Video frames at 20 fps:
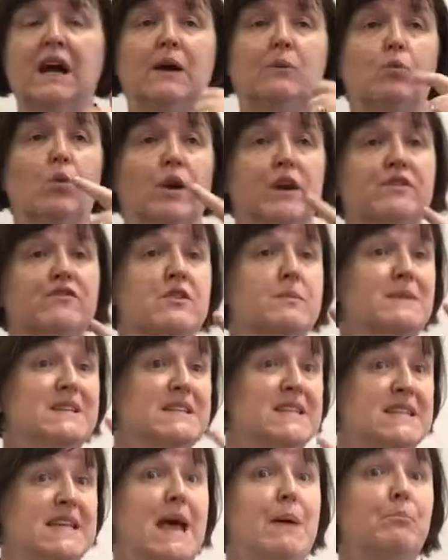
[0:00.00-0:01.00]
and one of them
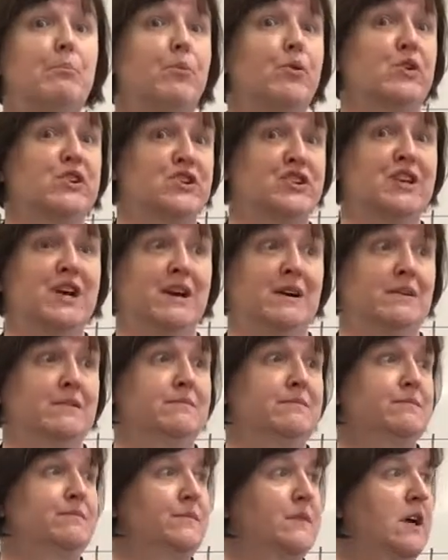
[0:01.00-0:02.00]
is temperature,
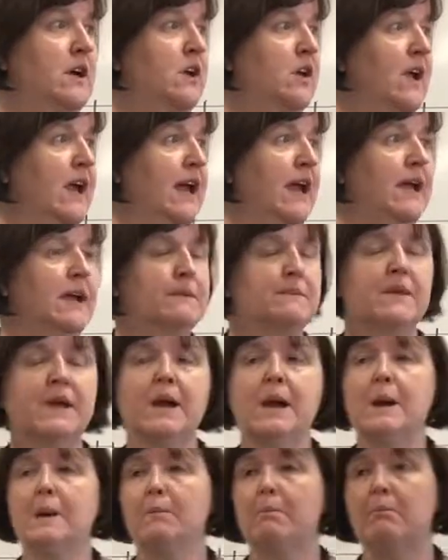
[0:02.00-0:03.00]
okay?
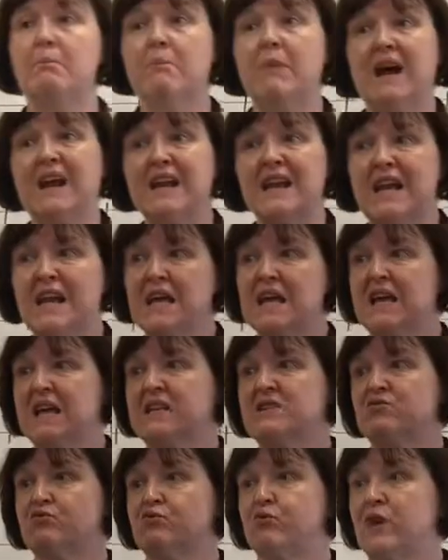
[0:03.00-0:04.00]
Money
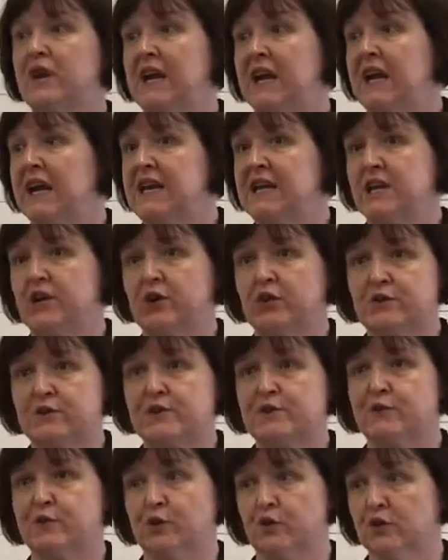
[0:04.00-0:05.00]
is really
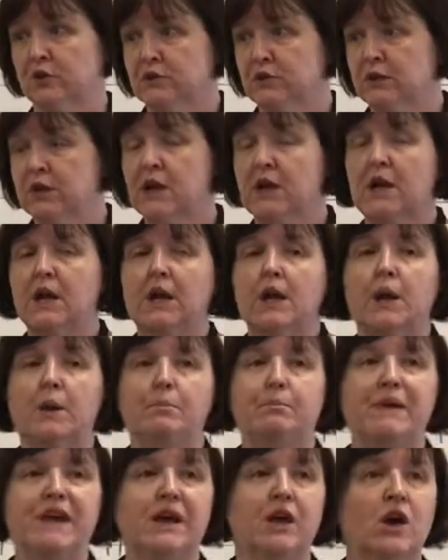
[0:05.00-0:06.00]
useful
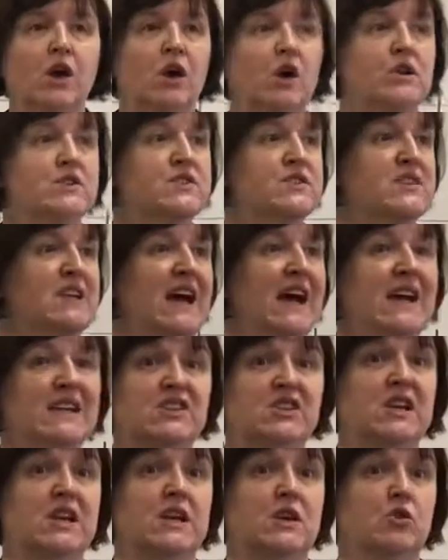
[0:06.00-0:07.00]
because
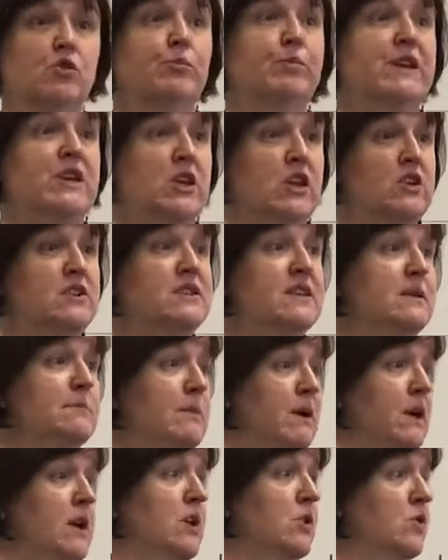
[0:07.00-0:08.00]
actually you'll be
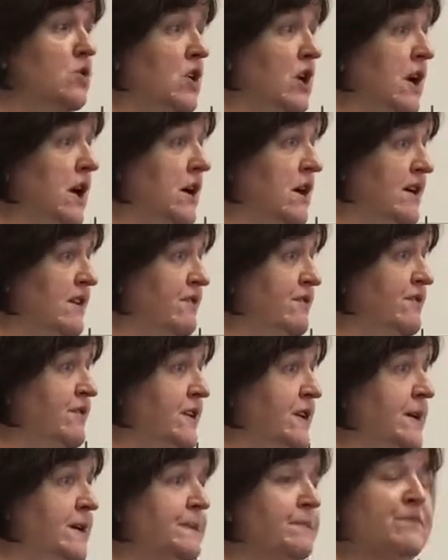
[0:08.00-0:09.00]
using money all your life.
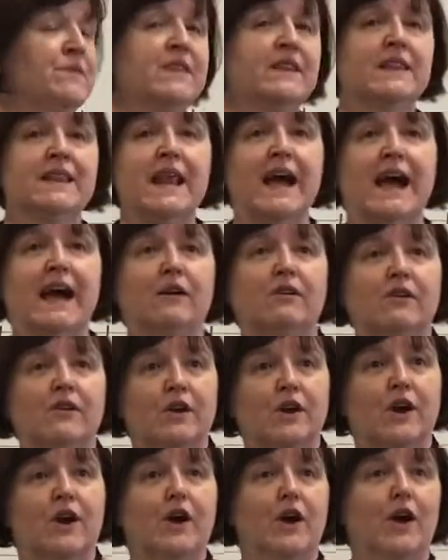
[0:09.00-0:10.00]
Now,
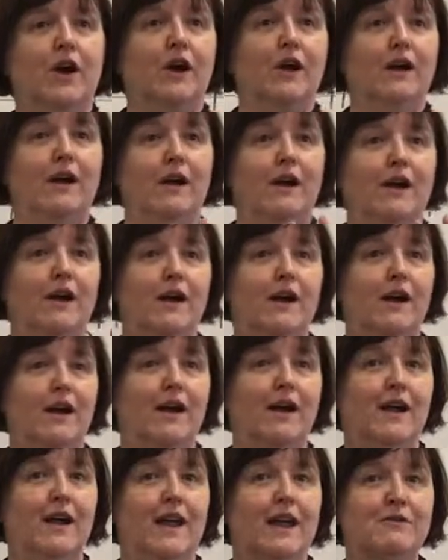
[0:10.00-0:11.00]

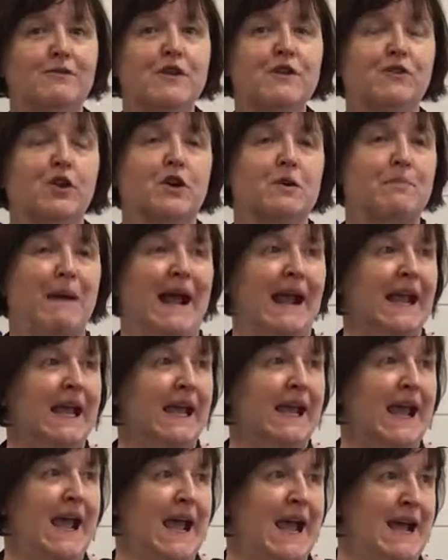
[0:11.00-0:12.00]
if you've got a bank
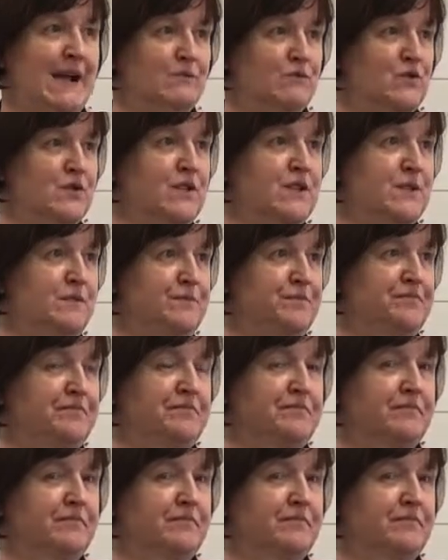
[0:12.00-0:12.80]
account,